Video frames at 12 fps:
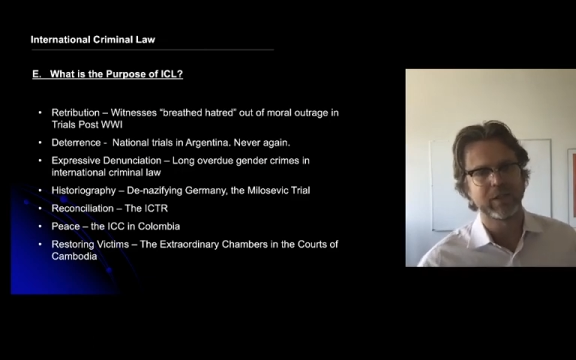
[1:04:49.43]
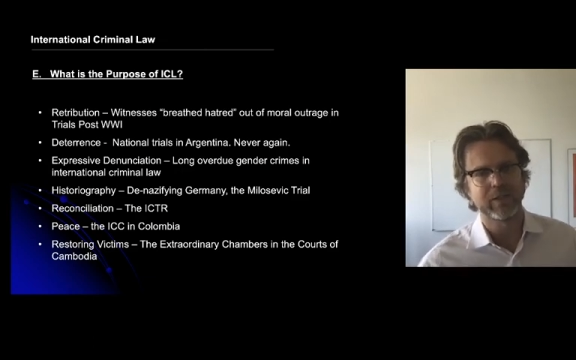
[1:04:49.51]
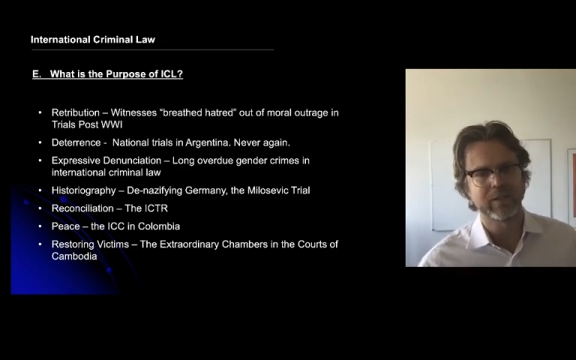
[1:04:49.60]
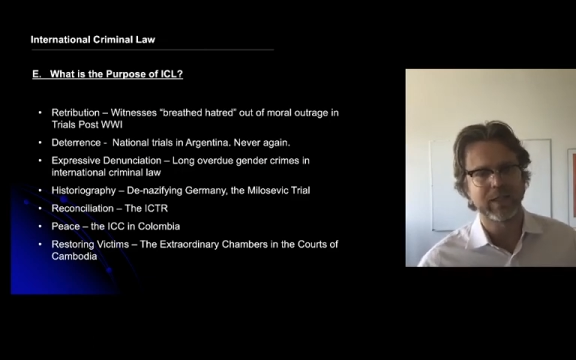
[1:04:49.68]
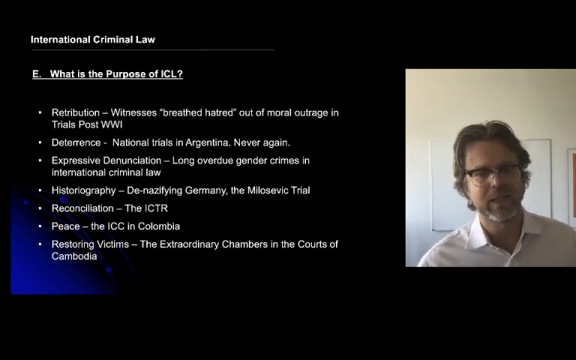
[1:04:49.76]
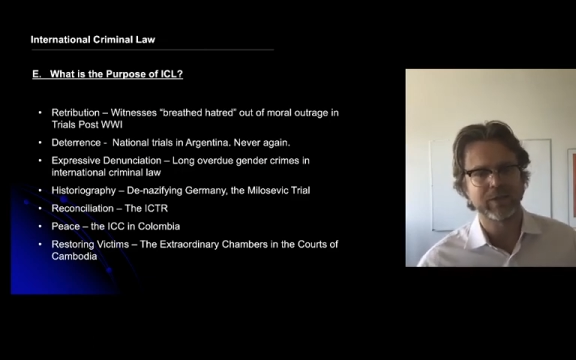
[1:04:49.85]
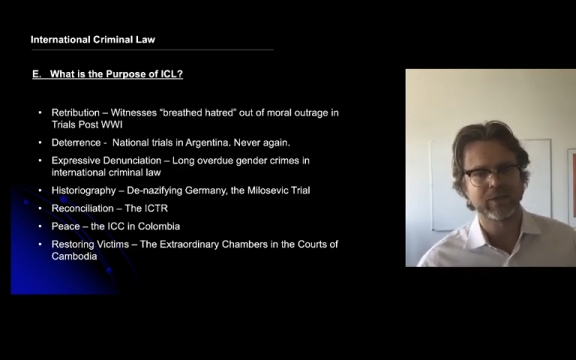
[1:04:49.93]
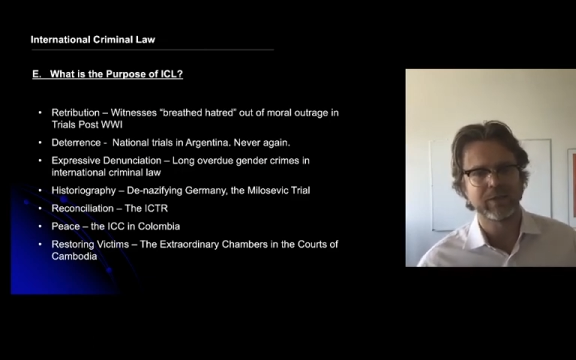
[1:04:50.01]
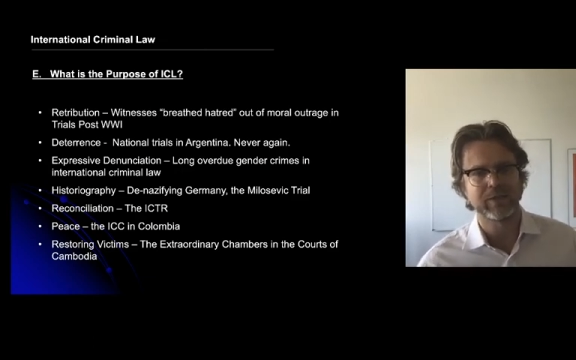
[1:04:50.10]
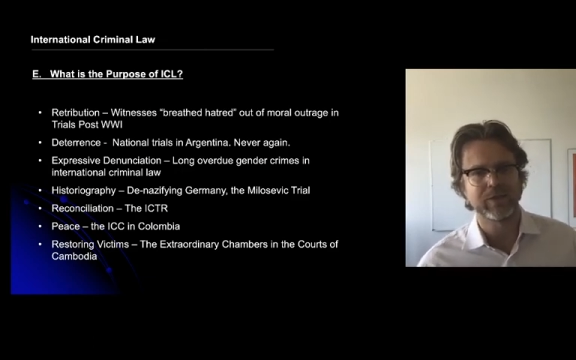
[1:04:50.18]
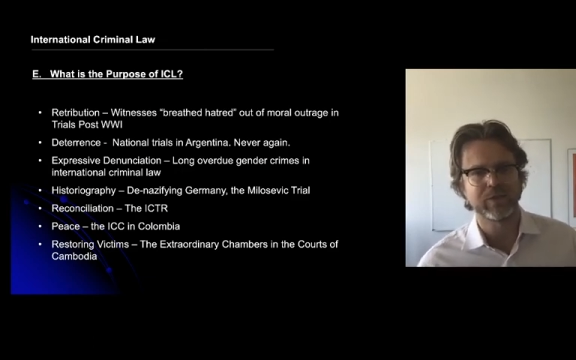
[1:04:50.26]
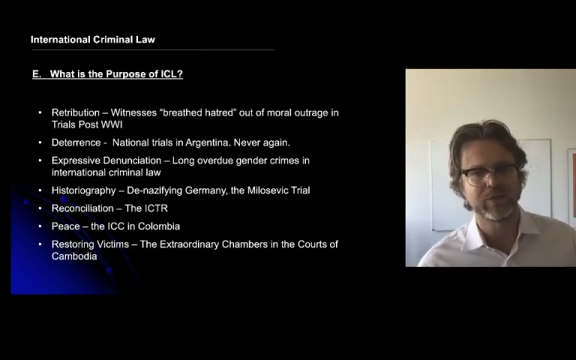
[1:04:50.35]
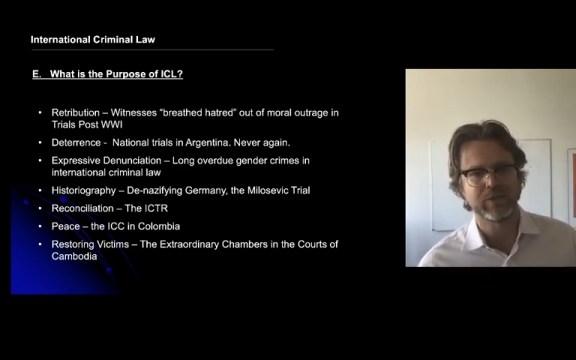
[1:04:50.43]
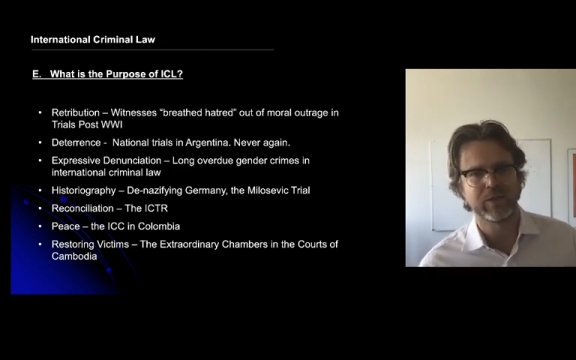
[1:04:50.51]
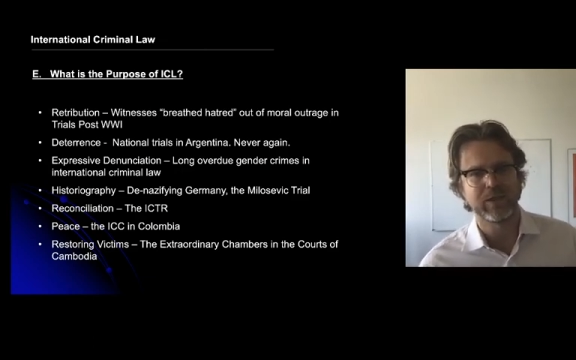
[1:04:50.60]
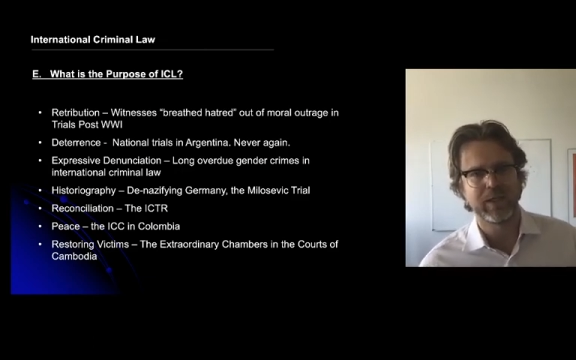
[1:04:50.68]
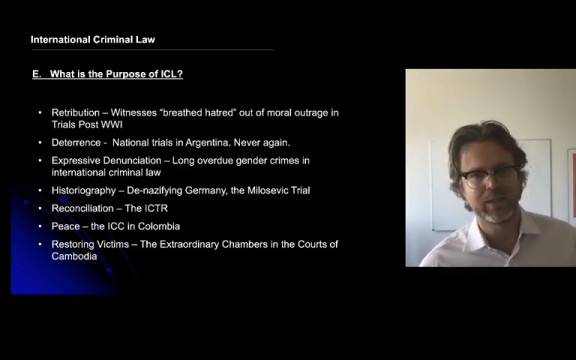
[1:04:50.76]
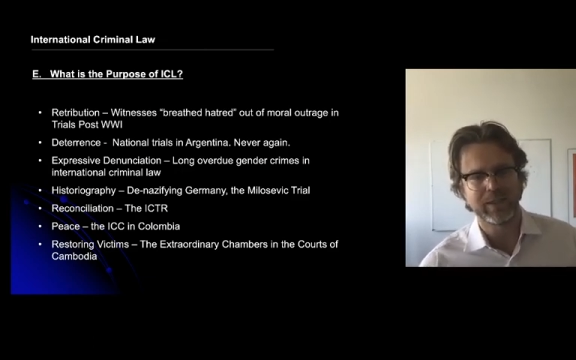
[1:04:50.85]
international
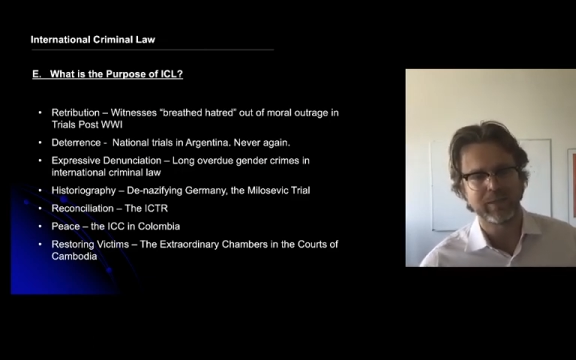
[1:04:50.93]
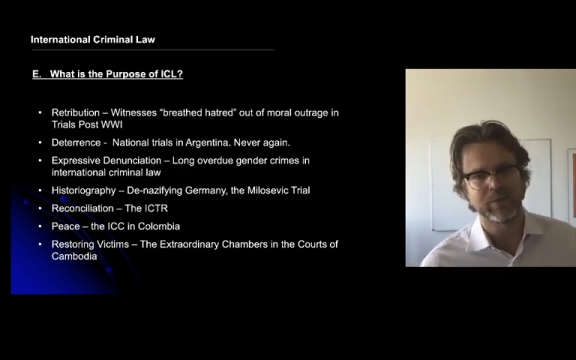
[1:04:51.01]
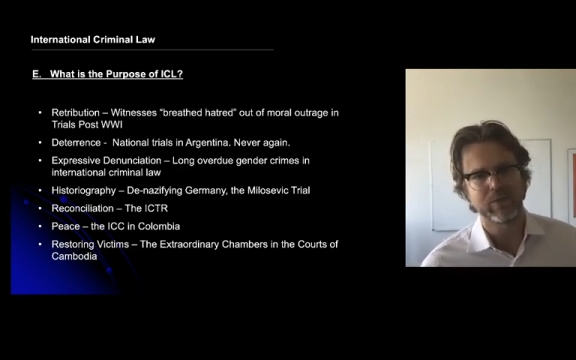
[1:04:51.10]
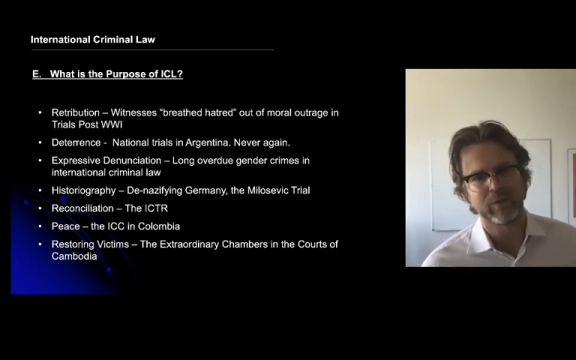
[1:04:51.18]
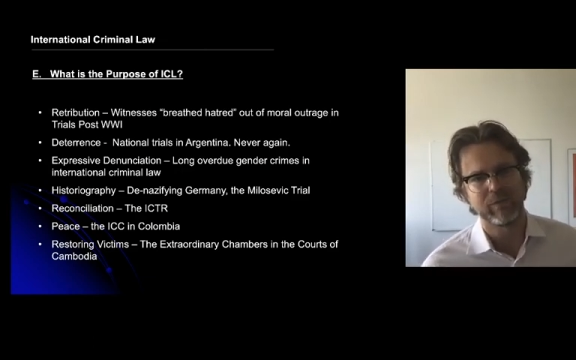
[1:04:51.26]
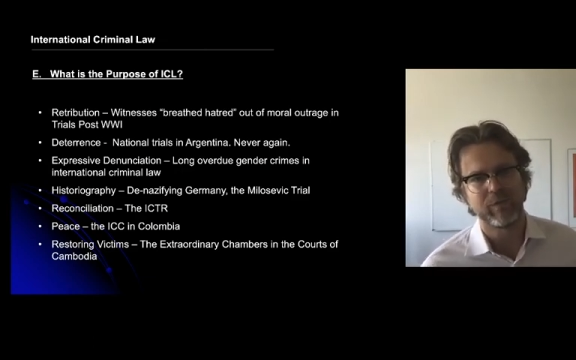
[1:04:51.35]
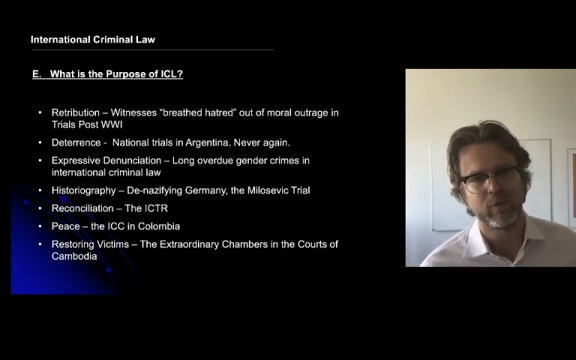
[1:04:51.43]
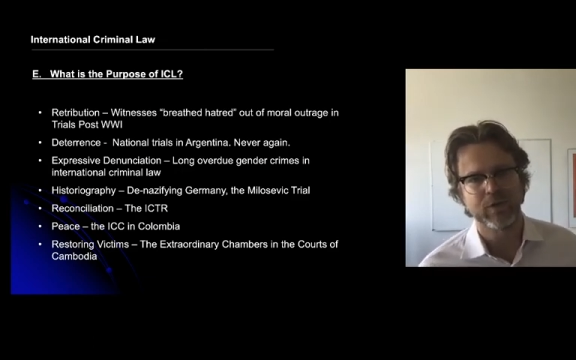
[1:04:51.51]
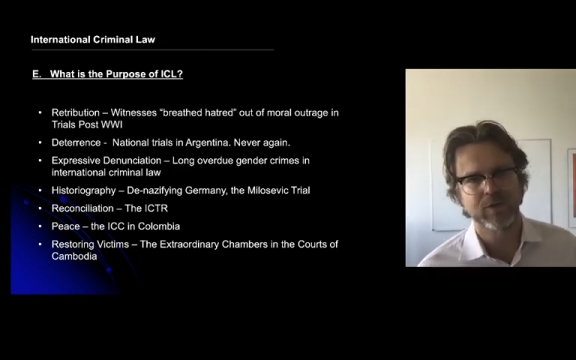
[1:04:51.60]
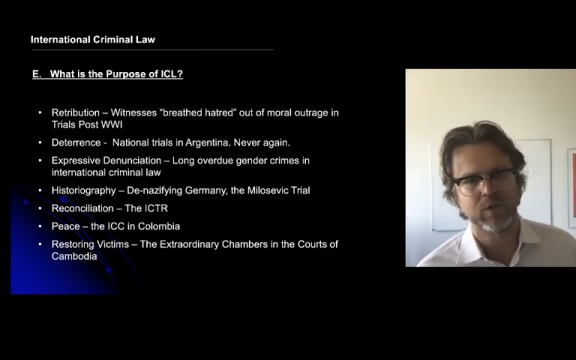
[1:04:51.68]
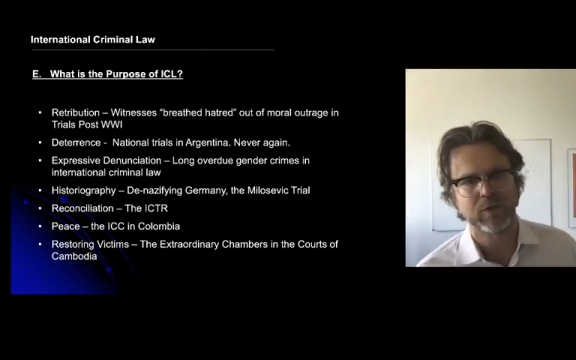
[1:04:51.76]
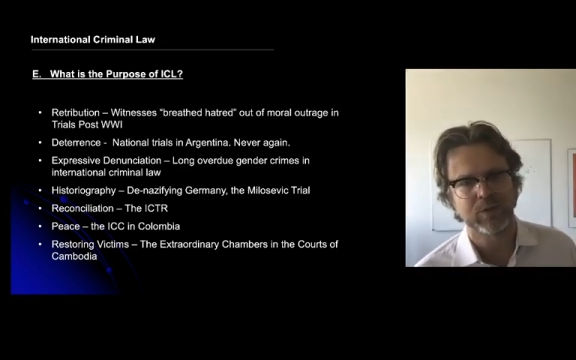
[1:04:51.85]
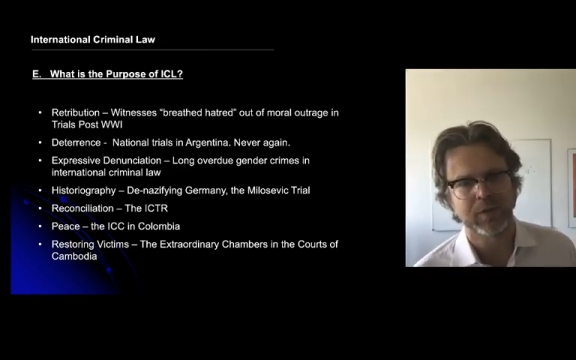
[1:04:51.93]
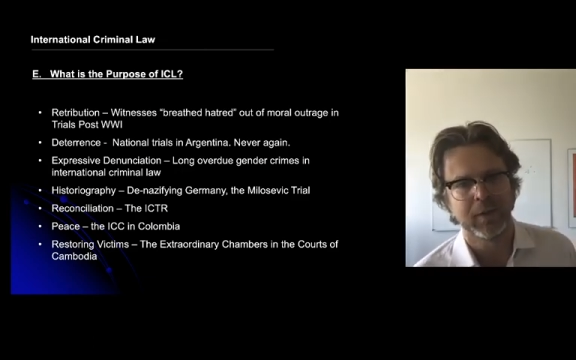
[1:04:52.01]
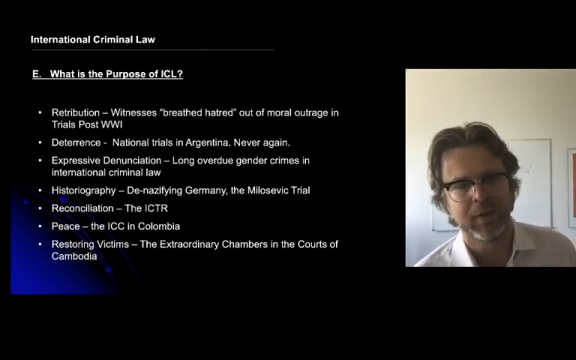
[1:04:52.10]
attempts to enforce those,